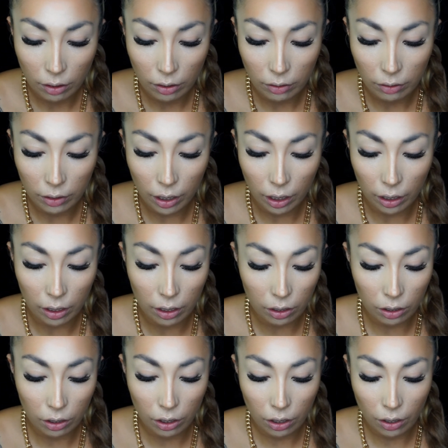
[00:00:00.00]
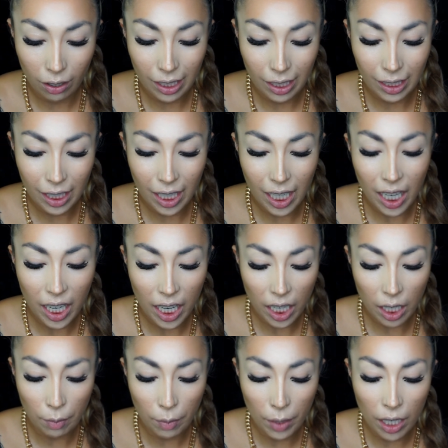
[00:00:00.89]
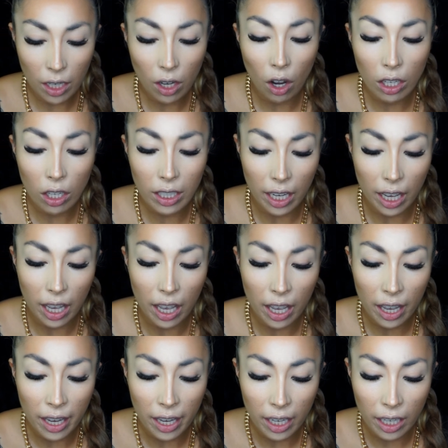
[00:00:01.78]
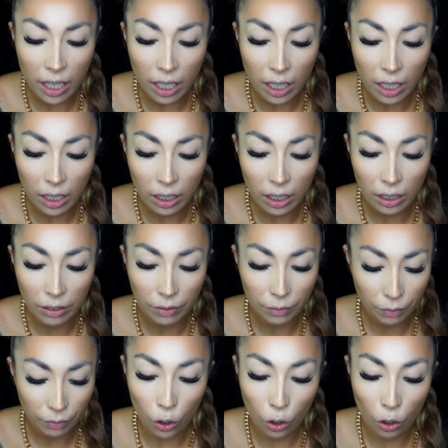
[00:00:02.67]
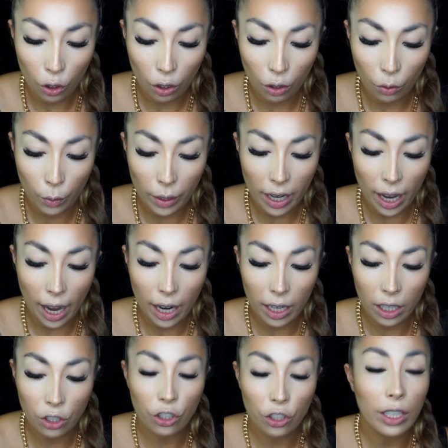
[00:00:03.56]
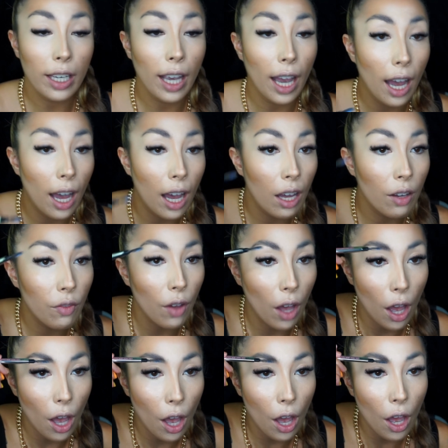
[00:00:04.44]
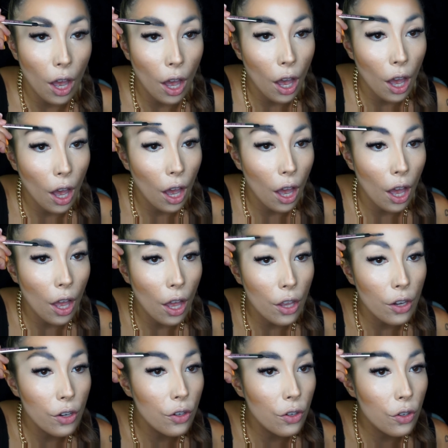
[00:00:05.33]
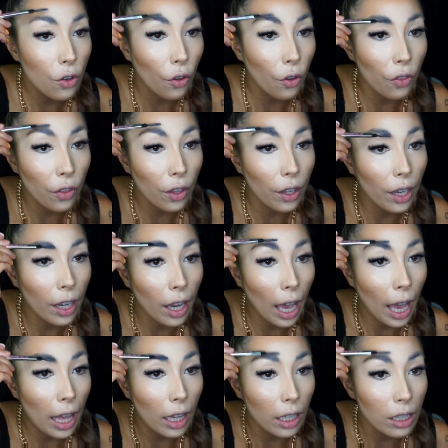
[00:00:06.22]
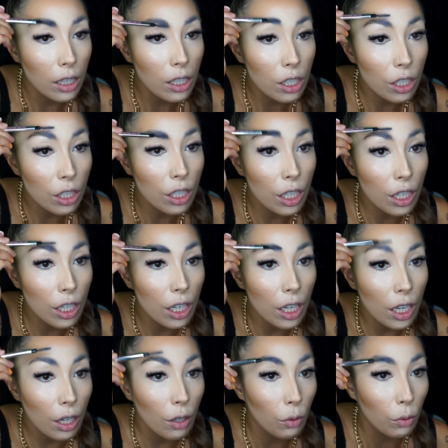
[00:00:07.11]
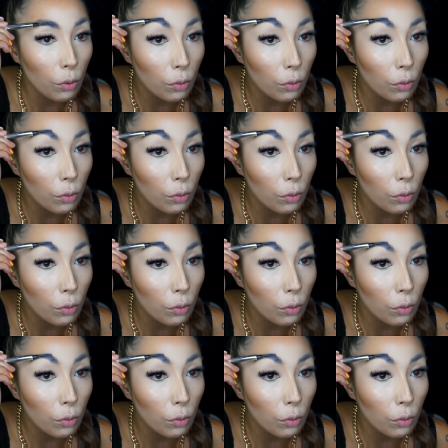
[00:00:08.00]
Like this is gonna take me all day. Look, we actually have nothing else to do.